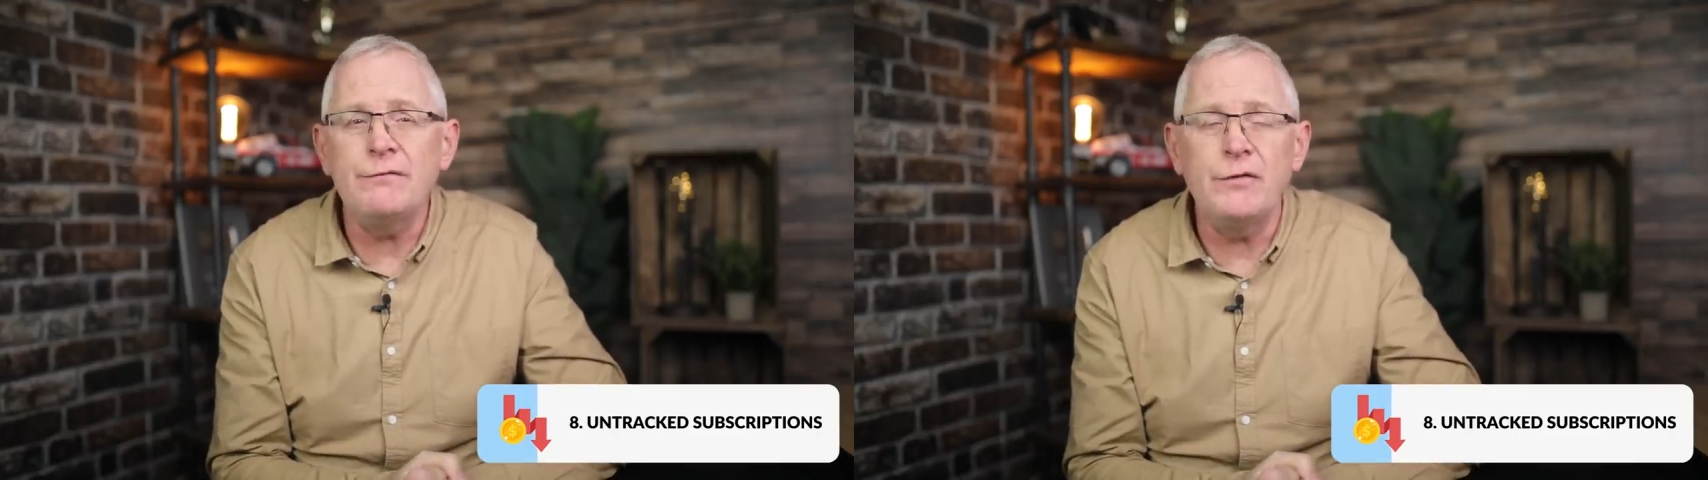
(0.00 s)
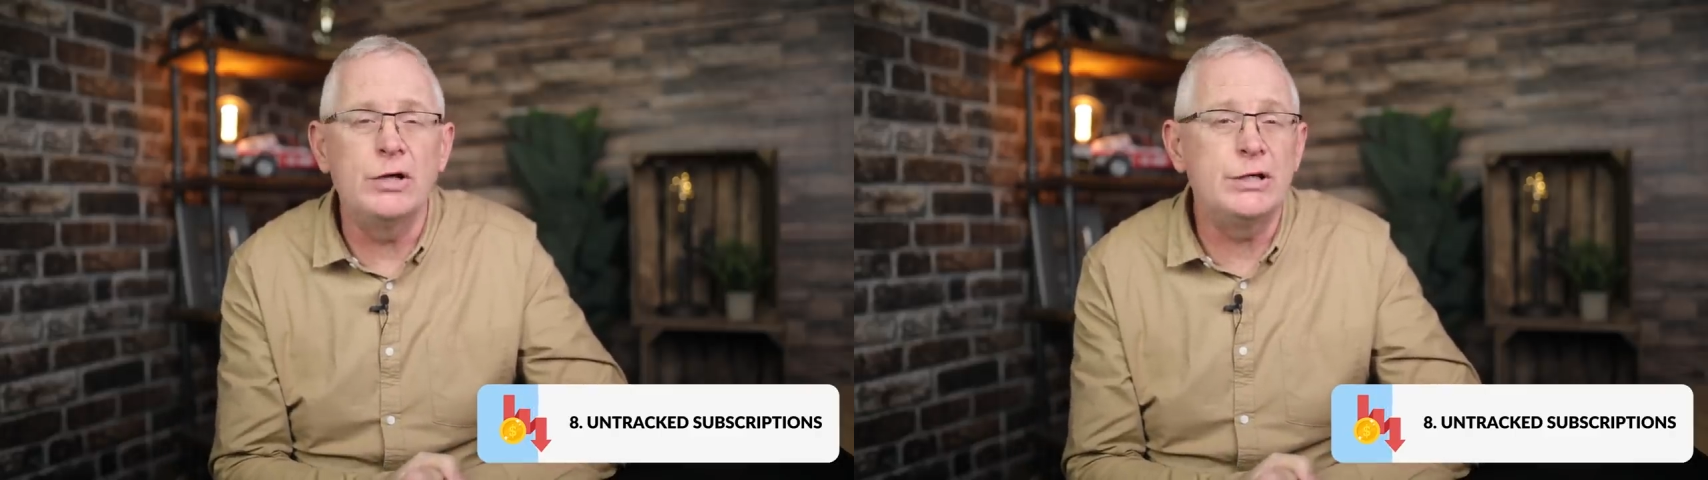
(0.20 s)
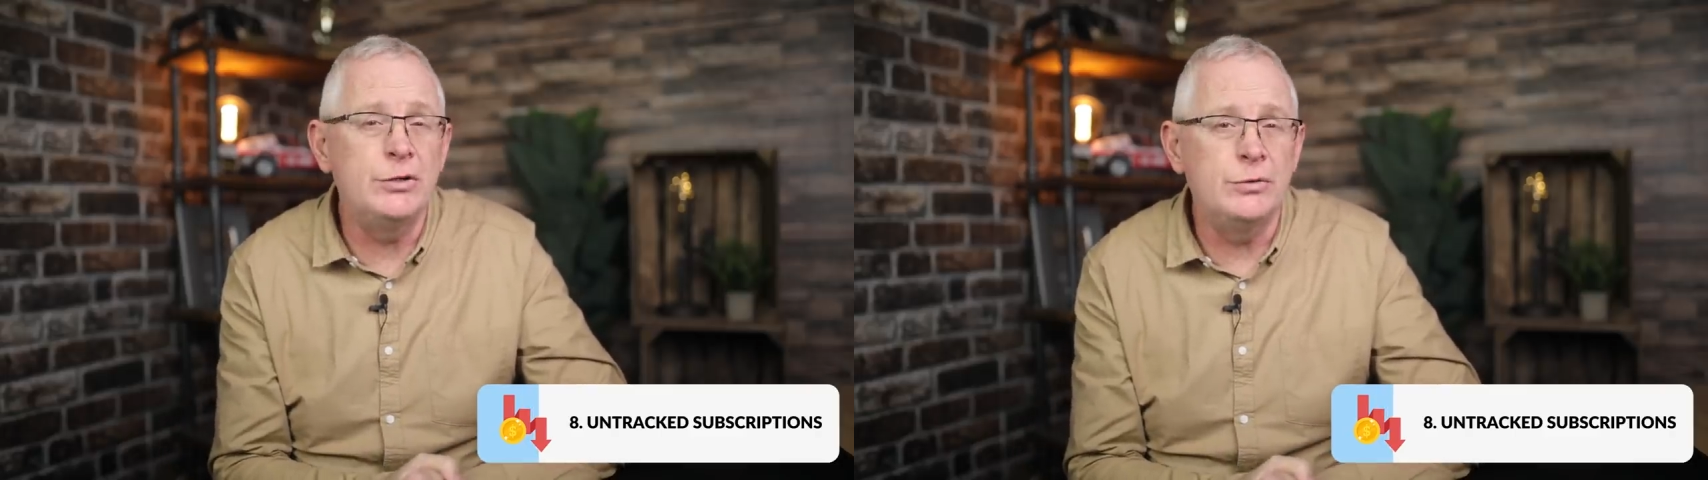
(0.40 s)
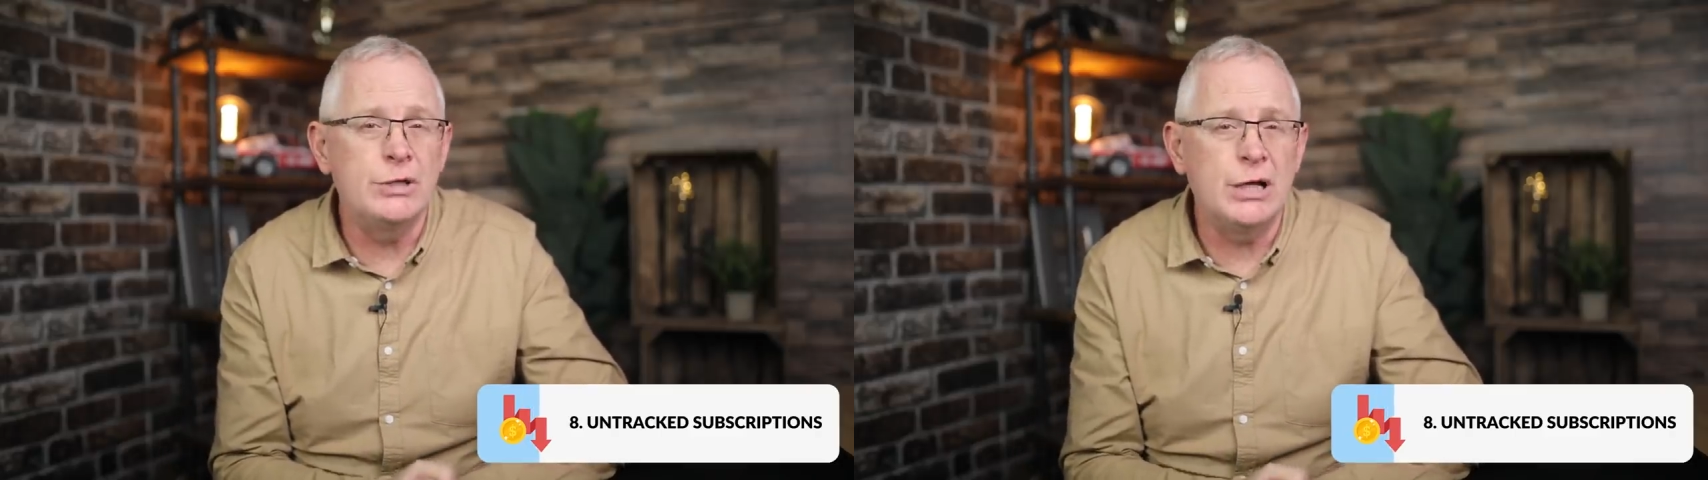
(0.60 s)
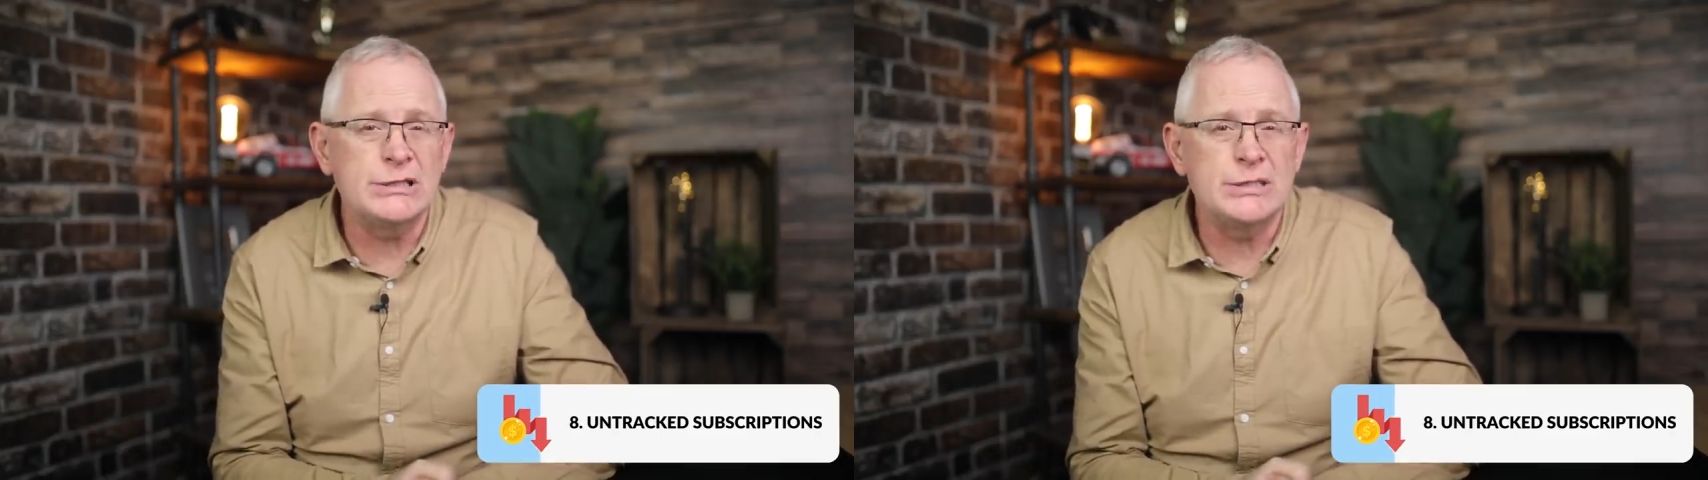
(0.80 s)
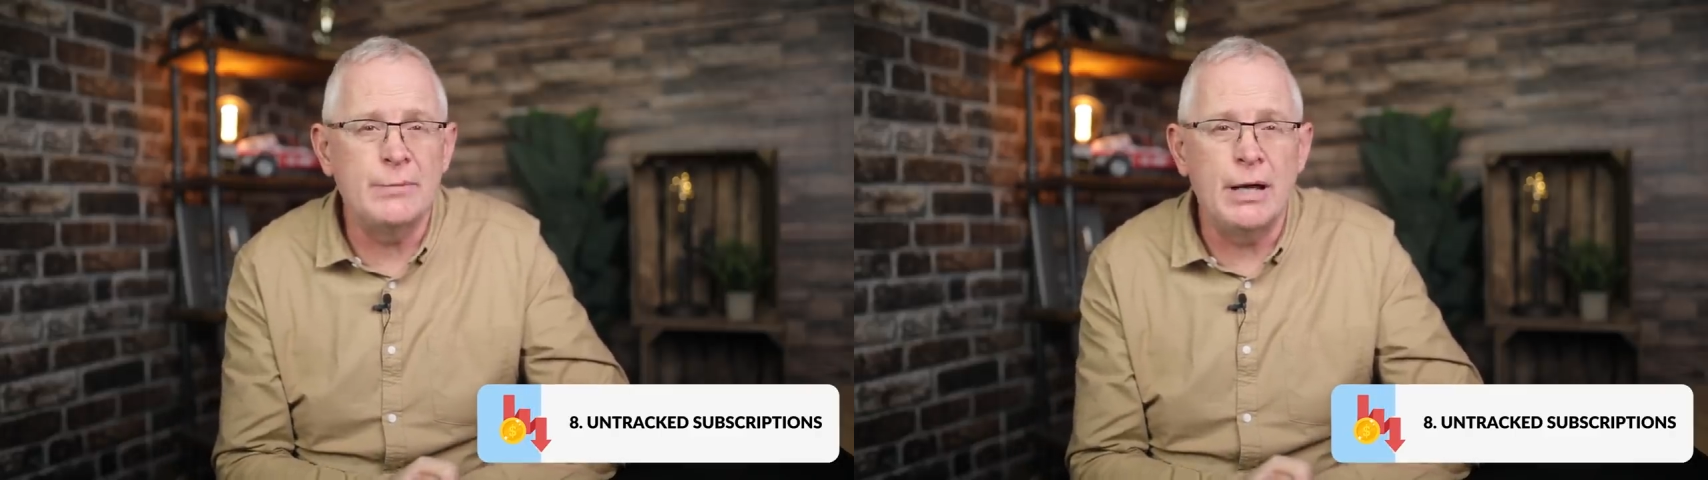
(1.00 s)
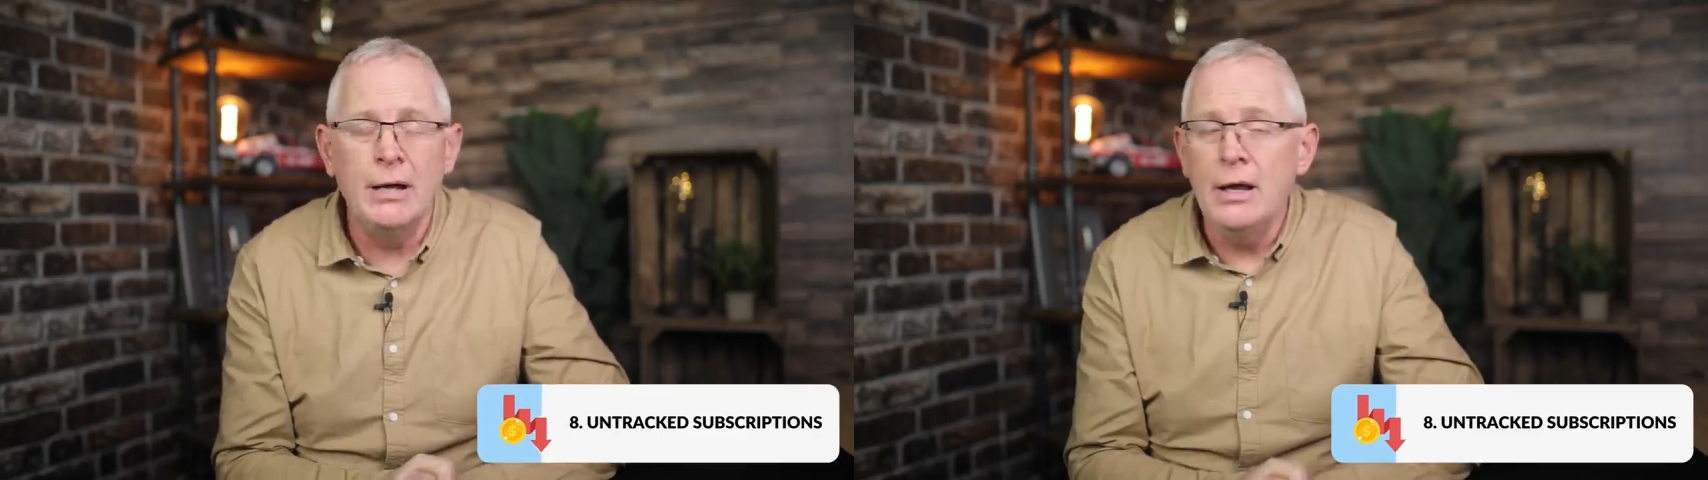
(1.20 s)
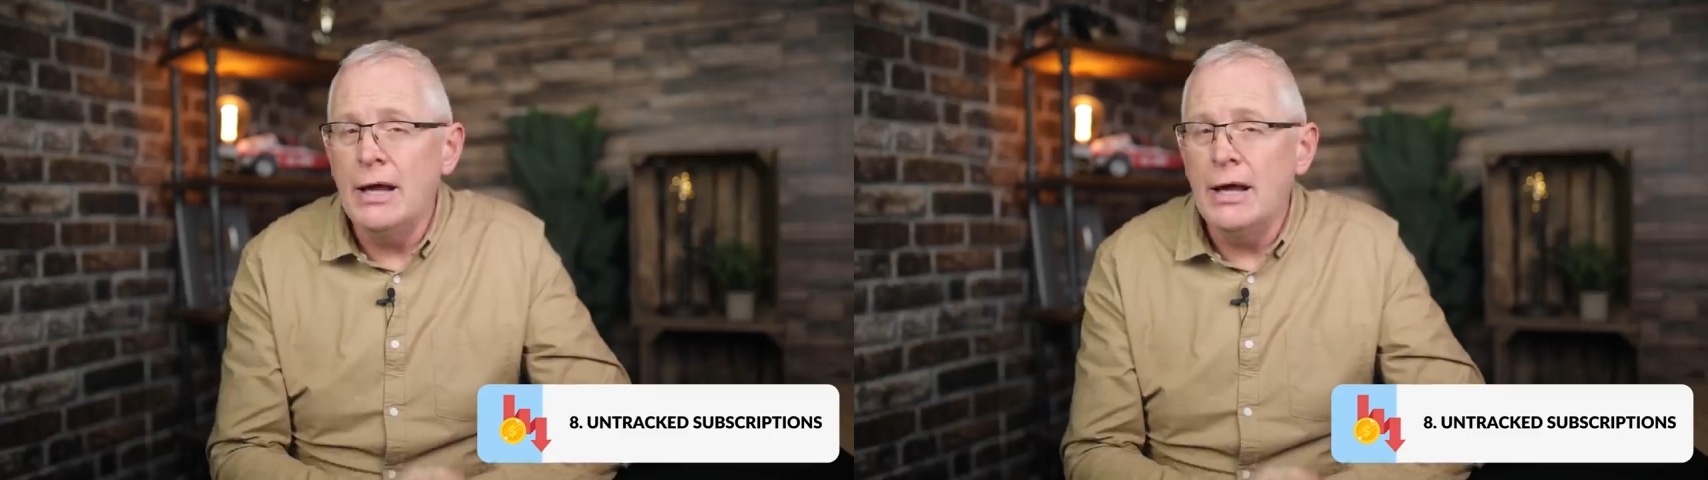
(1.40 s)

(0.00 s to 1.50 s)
to find a new customer.